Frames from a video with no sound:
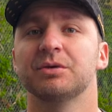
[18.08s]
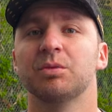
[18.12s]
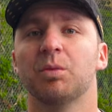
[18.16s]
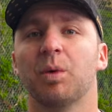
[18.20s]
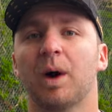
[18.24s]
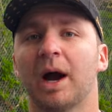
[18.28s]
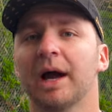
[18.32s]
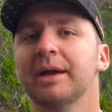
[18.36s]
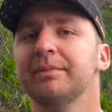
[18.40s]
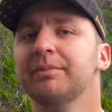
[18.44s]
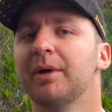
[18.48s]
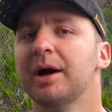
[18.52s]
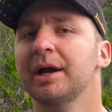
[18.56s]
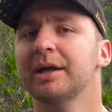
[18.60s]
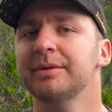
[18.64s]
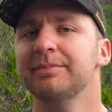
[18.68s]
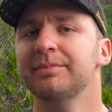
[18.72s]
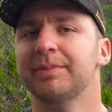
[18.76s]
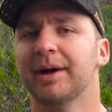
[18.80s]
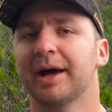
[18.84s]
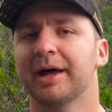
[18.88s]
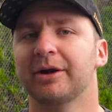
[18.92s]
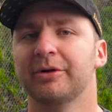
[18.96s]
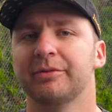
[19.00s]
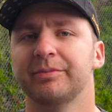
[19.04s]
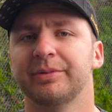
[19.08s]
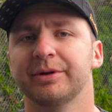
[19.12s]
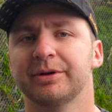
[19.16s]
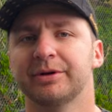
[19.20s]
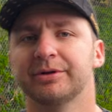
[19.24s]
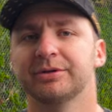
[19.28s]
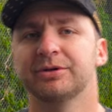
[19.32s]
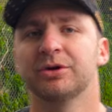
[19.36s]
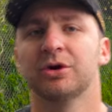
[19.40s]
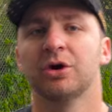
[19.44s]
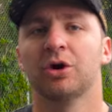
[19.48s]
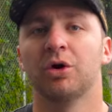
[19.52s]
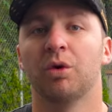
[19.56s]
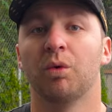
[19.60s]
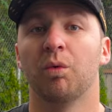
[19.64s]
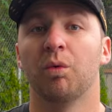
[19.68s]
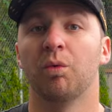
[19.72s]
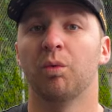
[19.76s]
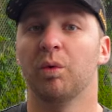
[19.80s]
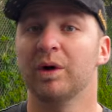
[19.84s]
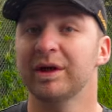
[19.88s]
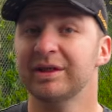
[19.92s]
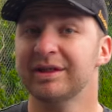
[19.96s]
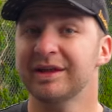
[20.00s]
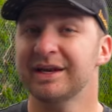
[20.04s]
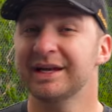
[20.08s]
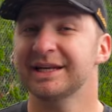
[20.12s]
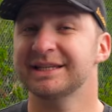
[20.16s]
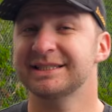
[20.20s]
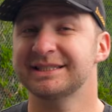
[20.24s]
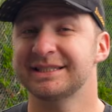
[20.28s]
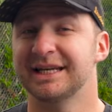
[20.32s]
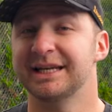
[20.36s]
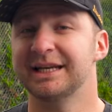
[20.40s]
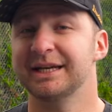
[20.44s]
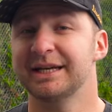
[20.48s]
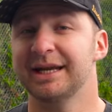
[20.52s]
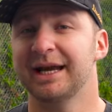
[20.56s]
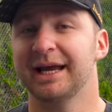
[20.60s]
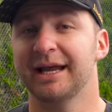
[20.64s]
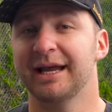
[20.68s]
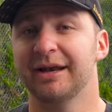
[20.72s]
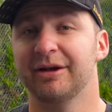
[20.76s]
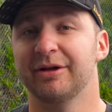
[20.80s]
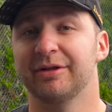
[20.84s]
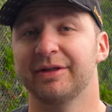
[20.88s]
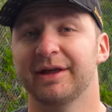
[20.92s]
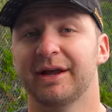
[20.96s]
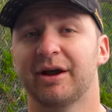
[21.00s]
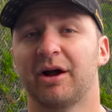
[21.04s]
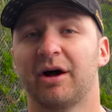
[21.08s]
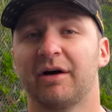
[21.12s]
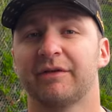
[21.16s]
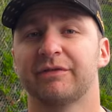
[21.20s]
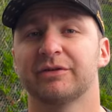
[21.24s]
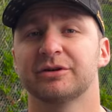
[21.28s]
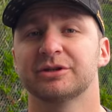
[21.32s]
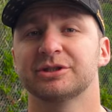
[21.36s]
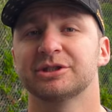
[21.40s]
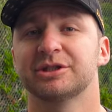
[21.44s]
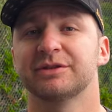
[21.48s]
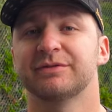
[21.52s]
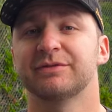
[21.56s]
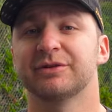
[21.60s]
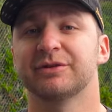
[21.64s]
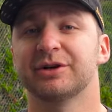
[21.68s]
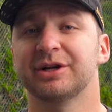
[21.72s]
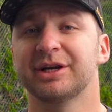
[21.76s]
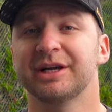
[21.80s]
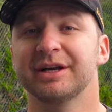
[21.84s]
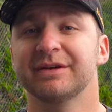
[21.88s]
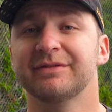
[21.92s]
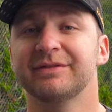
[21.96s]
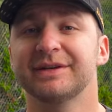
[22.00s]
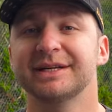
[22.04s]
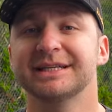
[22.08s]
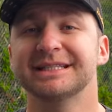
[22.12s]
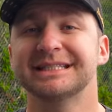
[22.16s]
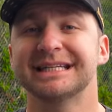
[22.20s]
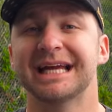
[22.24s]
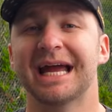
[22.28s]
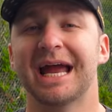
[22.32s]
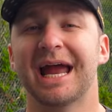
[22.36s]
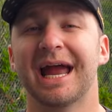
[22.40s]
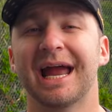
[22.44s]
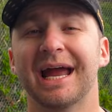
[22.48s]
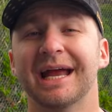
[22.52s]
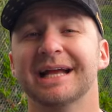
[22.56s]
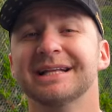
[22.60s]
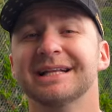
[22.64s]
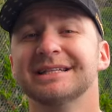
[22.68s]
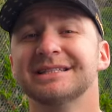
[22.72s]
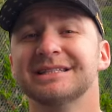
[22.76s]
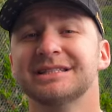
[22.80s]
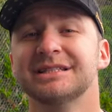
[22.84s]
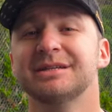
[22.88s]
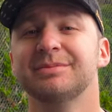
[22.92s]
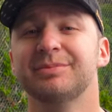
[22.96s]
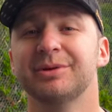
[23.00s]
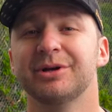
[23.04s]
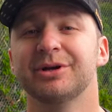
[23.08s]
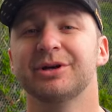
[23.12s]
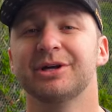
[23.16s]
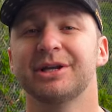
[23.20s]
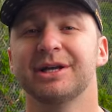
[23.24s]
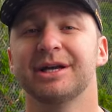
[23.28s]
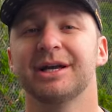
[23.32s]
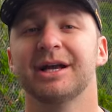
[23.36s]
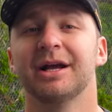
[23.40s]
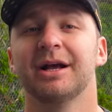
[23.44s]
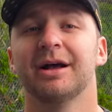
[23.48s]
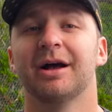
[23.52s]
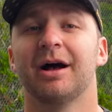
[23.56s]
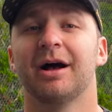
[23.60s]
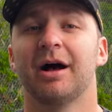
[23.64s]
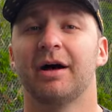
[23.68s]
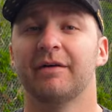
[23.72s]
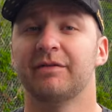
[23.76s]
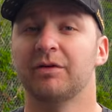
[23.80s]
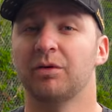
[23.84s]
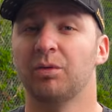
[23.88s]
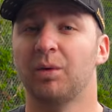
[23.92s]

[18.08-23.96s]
wide body paddle build with an extended handle that offers the forgiveness and stability of a